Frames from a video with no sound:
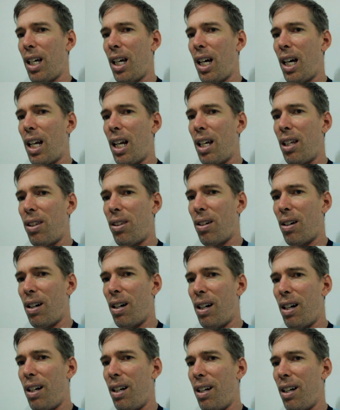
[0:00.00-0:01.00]
And I
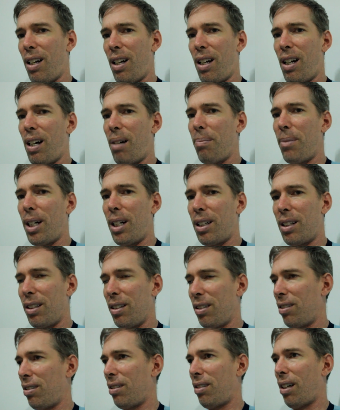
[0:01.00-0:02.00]
thought, I'm not going
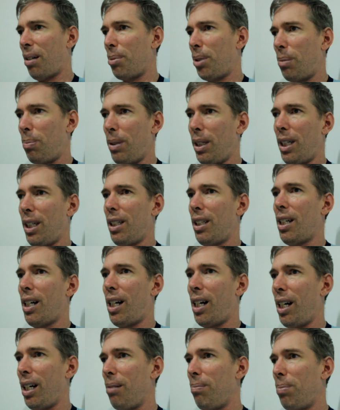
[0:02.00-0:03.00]
to stop speaking
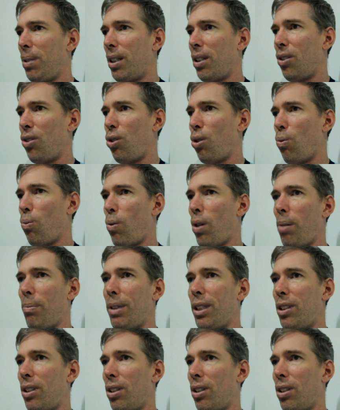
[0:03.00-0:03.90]
Thai because you want me